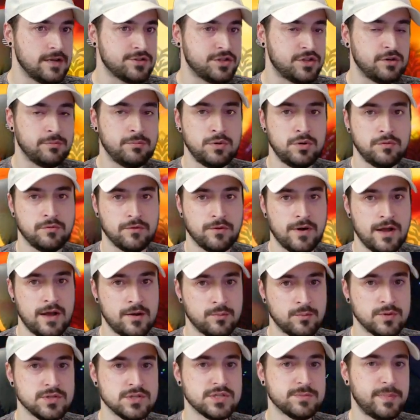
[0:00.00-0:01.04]
to move around
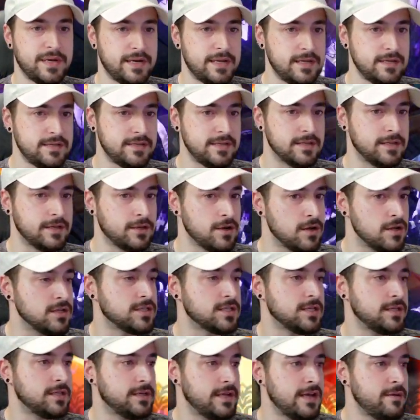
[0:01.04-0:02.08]
while spinning, dealing
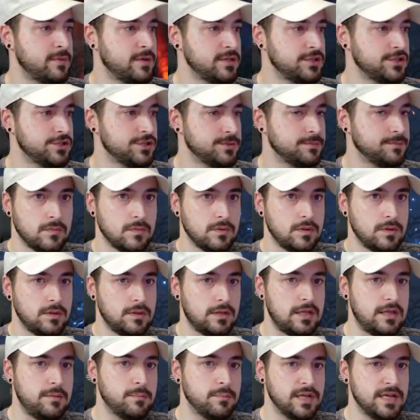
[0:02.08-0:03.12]
constant damage.
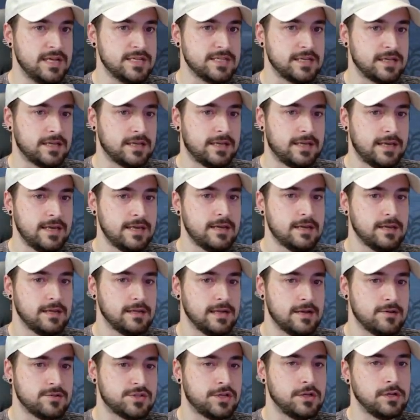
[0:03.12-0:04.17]
The Blazing Kick
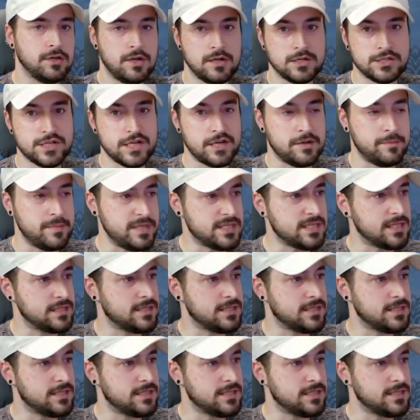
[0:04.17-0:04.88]
allows you to launch enemies into